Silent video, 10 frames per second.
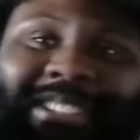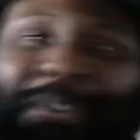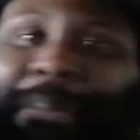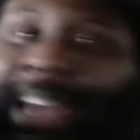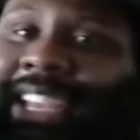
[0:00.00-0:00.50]

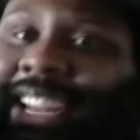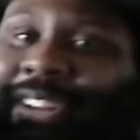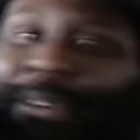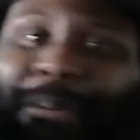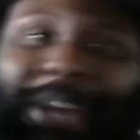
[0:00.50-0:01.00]
We might get
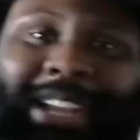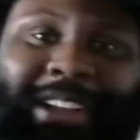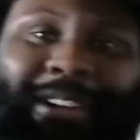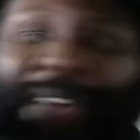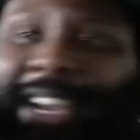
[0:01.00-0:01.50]
a new My
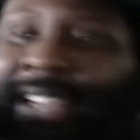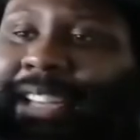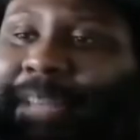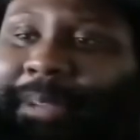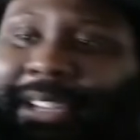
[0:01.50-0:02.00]
Hero
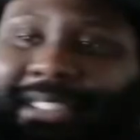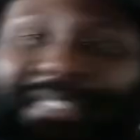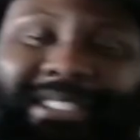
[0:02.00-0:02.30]
Academia.